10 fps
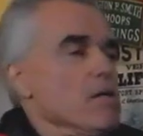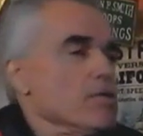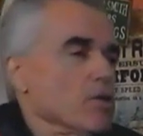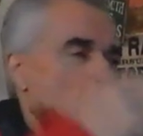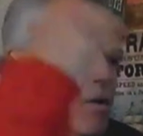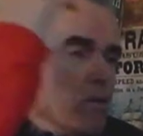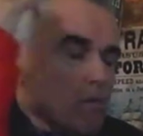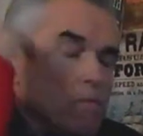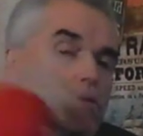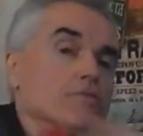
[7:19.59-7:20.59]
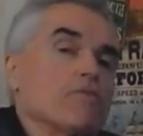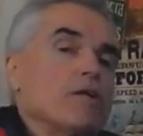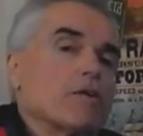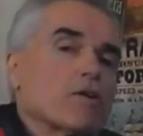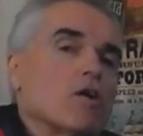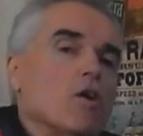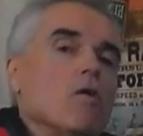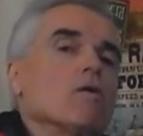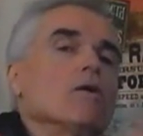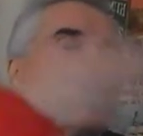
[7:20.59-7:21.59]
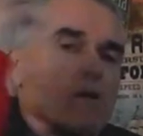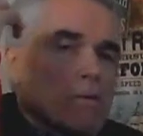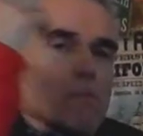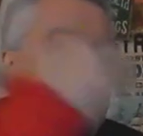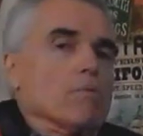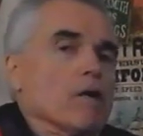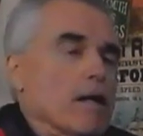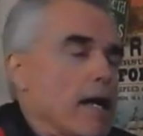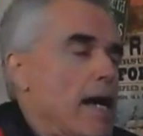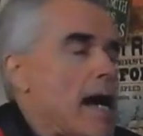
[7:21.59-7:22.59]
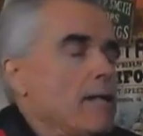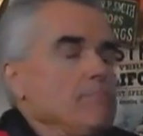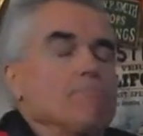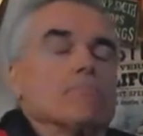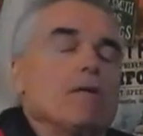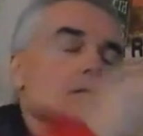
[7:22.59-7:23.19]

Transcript: So if your feet are cold, put on a hat.